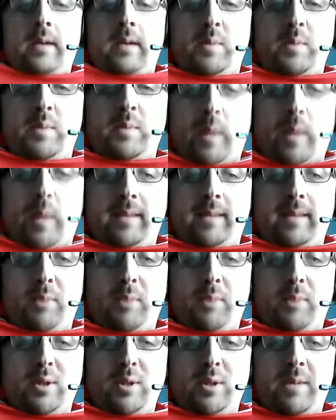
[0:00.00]
I'm swagging the
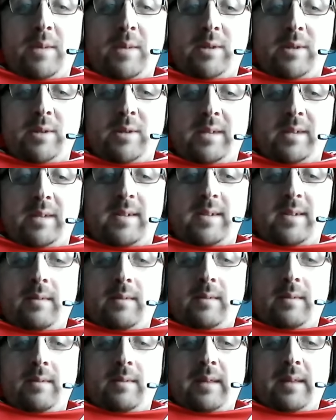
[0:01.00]
border top, as you can
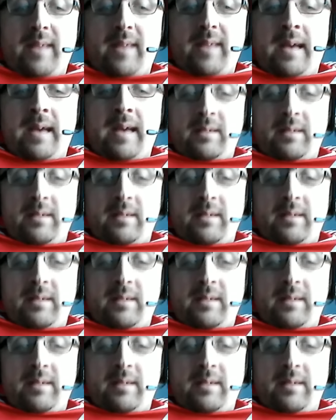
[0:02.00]
see right there,